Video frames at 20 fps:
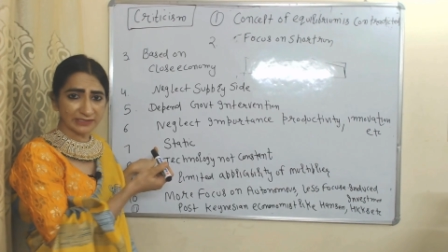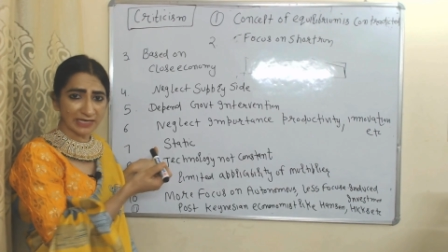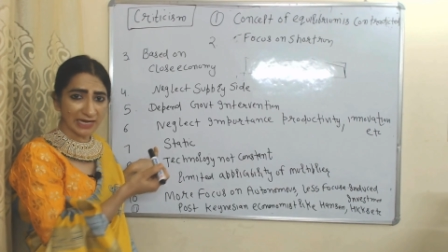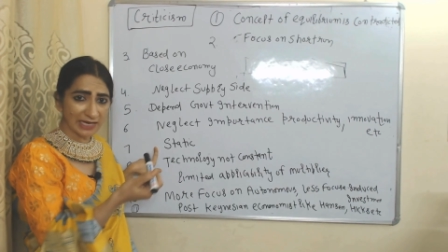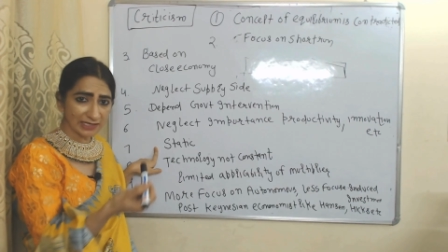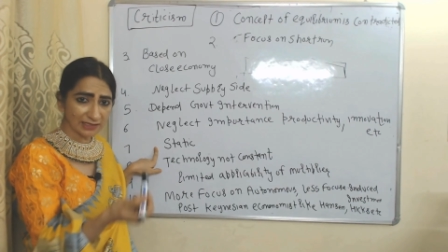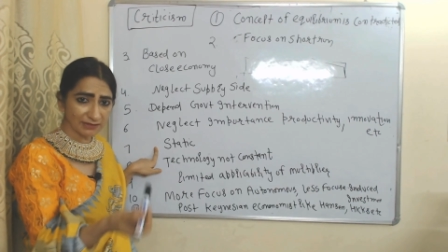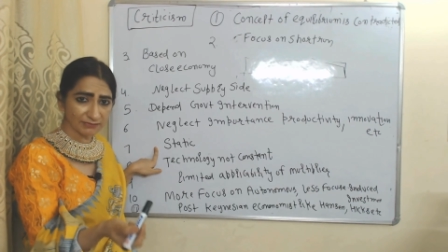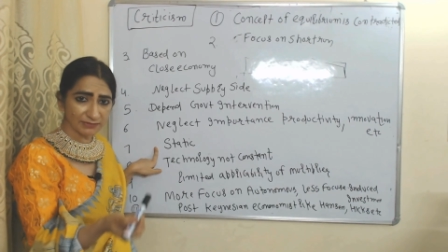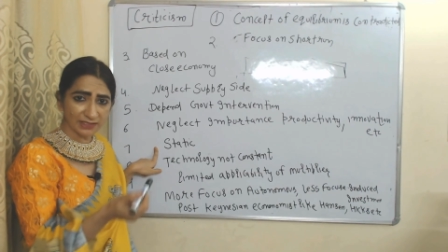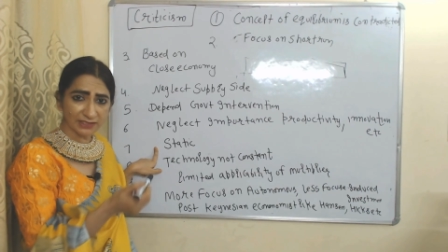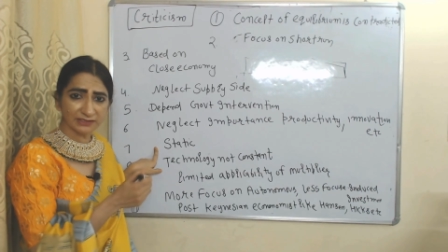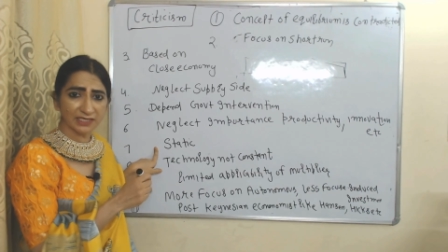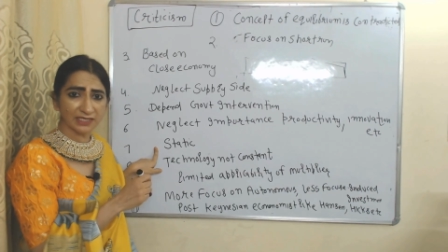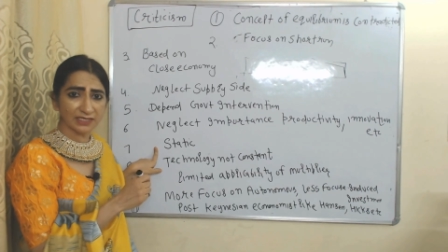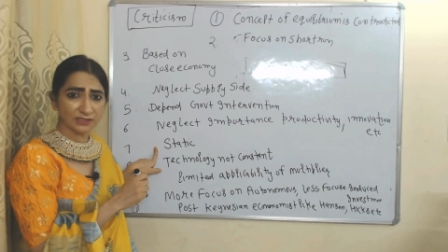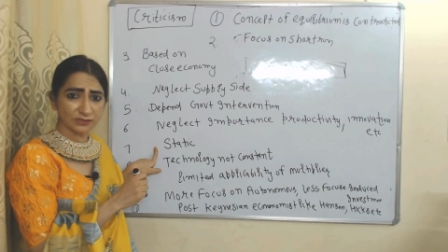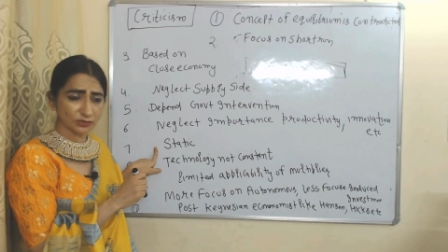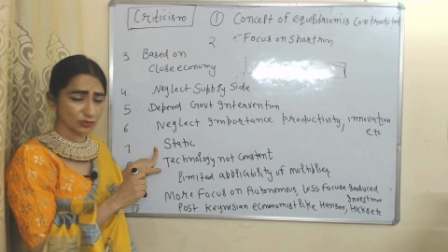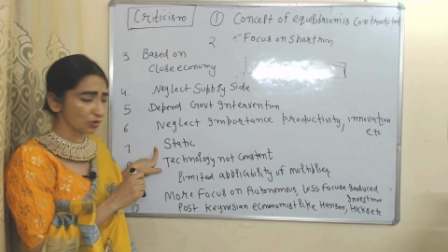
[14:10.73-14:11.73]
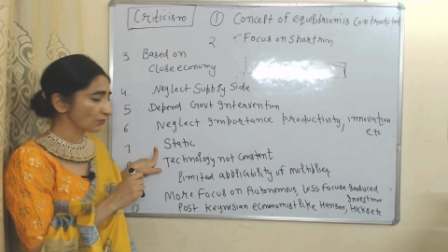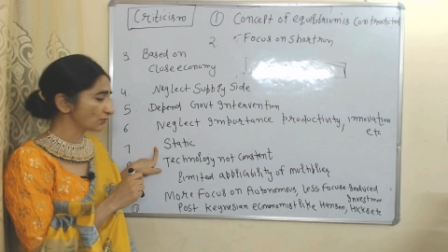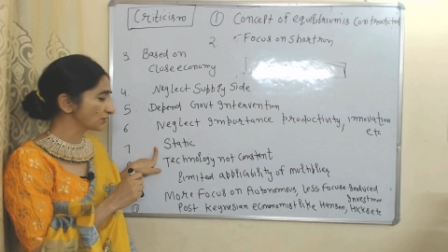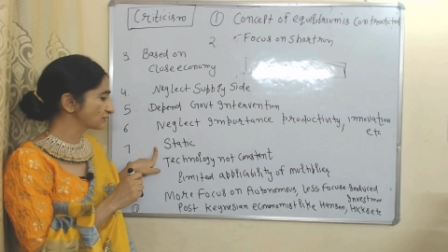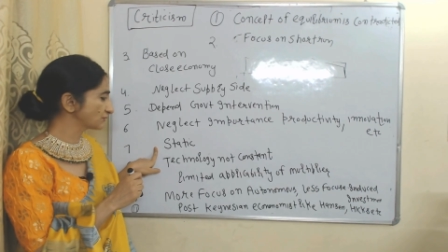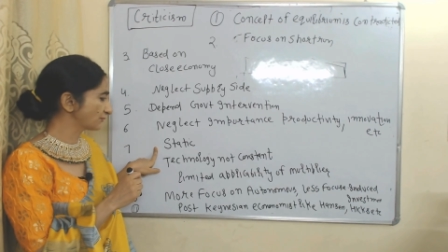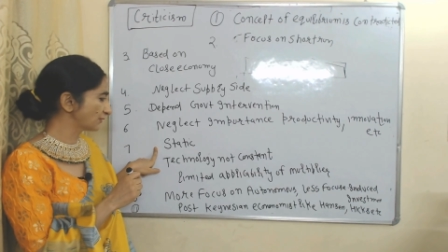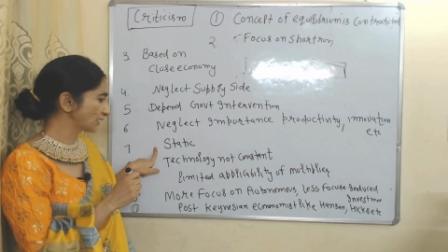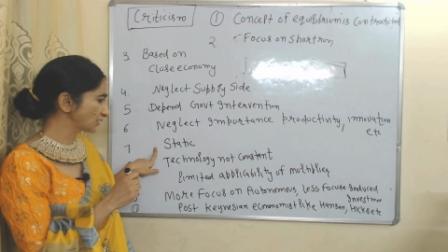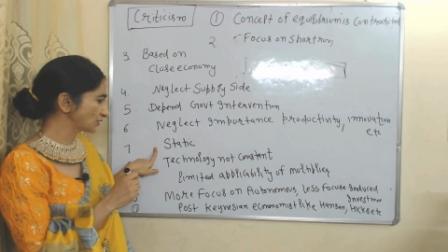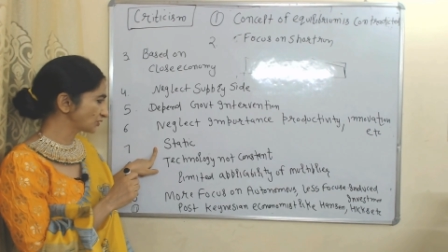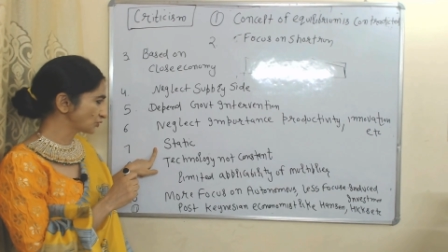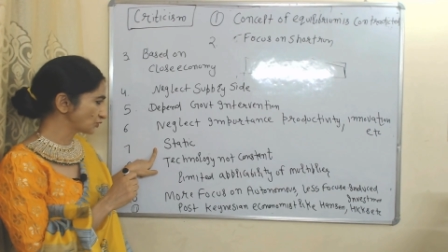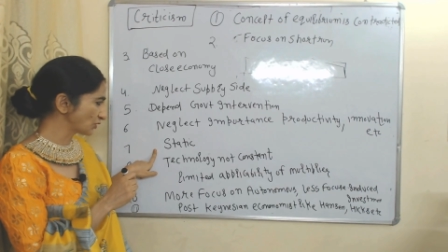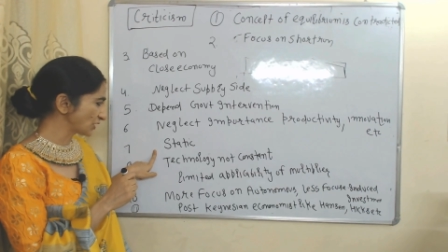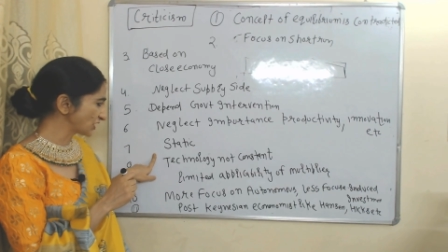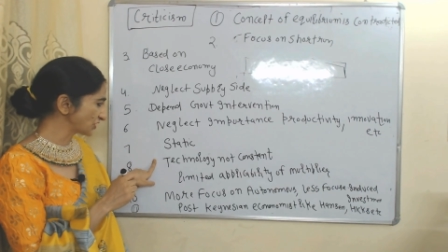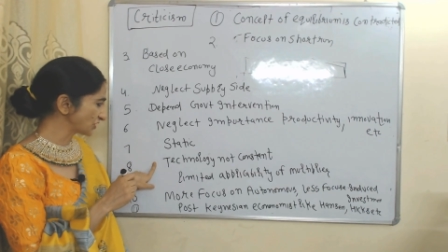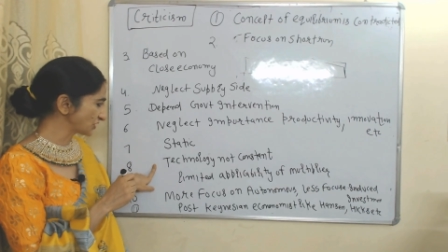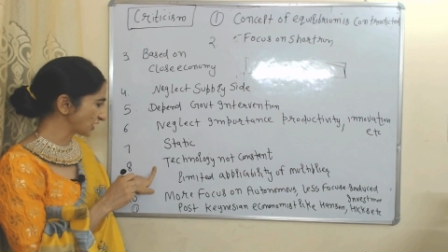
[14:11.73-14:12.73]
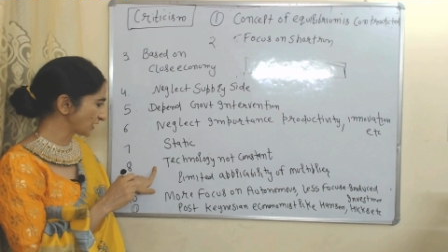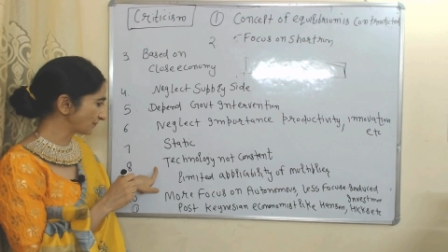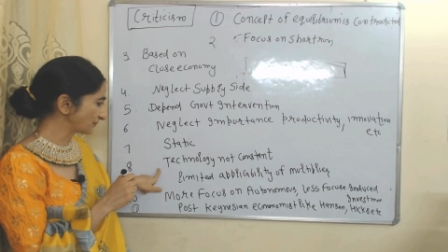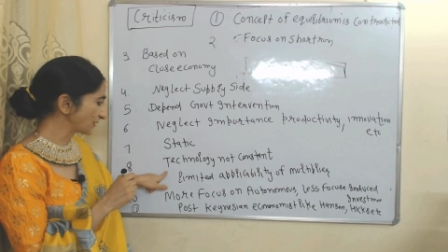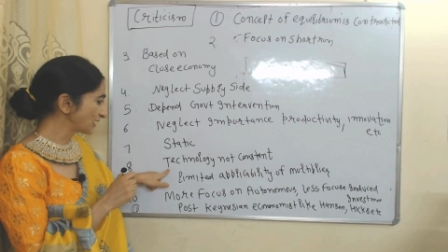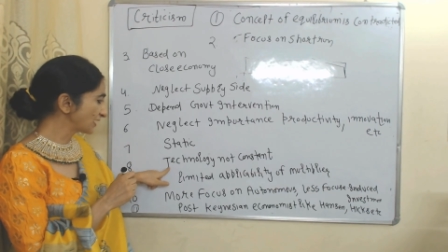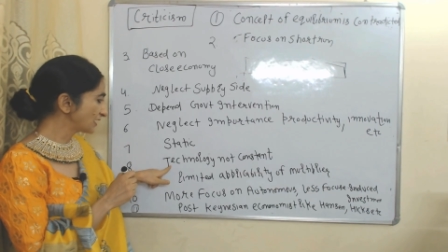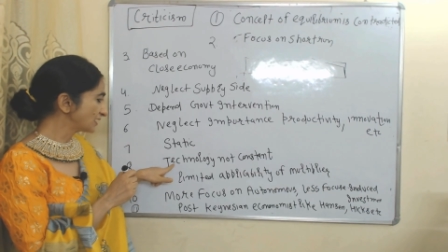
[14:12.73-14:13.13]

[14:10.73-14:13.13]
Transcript: dynamic. There is so much fluctuation.